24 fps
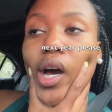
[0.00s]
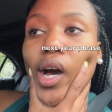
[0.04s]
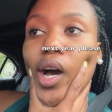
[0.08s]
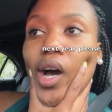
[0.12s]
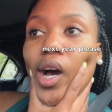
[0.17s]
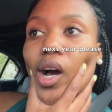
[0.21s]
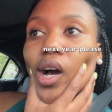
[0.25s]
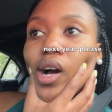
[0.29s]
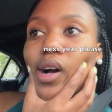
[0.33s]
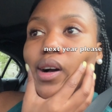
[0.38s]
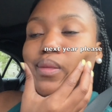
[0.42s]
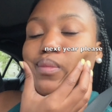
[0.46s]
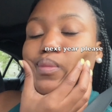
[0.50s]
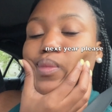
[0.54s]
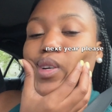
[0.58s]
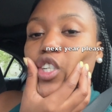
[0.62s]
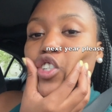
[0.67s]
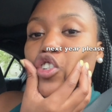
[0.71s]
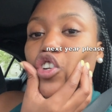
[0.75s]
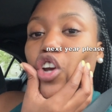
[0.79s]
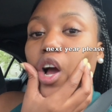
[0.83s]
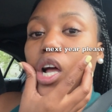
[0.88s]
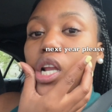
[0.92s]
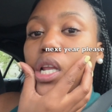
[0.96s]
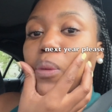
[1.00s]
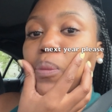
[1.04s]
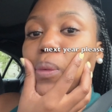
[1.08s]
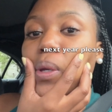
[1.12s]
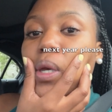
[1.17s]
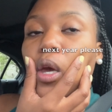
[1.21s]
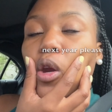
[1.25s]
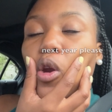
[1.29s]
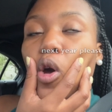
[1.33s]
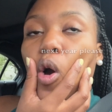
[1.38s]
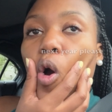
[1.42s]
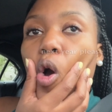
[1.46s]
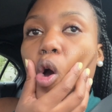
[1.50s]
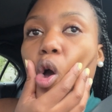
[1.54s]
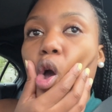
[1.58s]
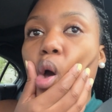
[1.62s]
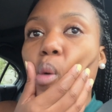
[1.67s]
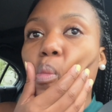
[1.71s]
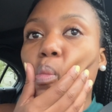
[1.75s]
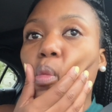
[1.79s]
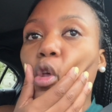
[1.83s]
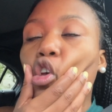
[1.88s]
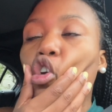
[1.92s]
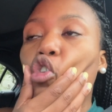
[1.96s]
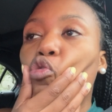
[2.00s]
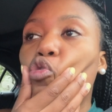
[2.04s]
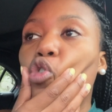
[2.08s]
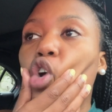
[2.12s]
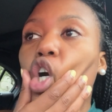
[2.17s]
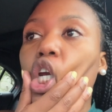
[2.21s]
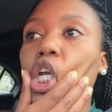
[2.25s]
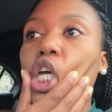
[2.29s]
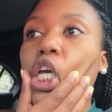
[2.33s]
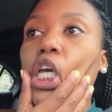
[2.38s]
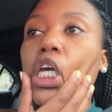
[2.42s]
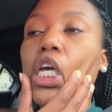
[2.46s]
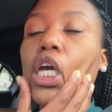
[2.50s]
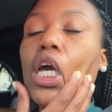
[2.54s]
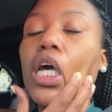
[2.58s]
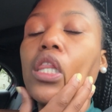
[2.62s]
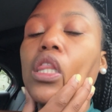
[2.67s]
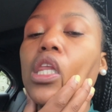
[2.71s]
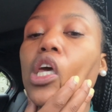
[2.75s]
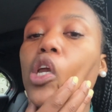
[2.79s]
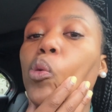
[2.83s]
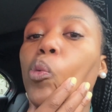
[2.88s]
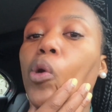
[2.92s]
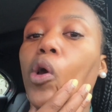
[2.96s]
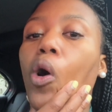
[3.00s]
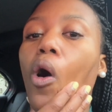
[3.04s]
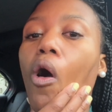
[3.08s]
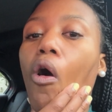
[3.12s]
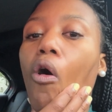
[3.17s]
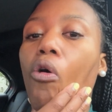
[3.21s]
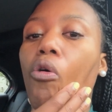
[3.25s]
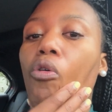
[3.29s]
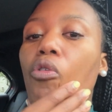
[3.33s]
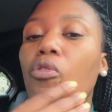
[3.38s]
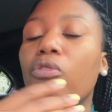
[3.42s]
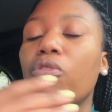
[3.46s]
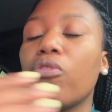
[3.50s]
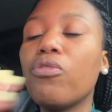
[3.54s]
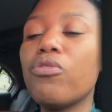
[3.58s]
But y'all, let me get home and get ready and then we're off.